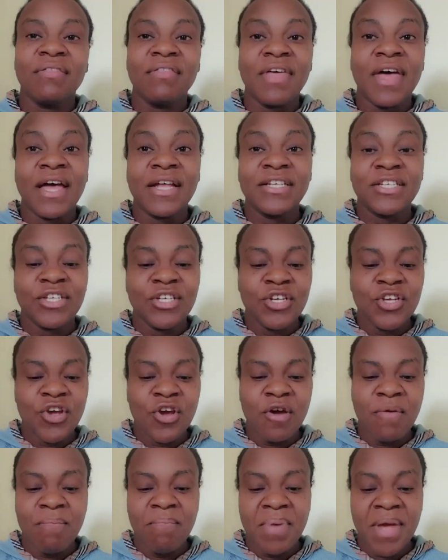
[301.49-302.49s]
that
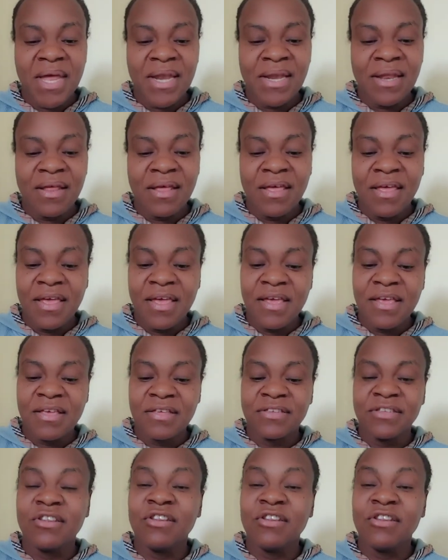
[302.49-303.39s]
your bin is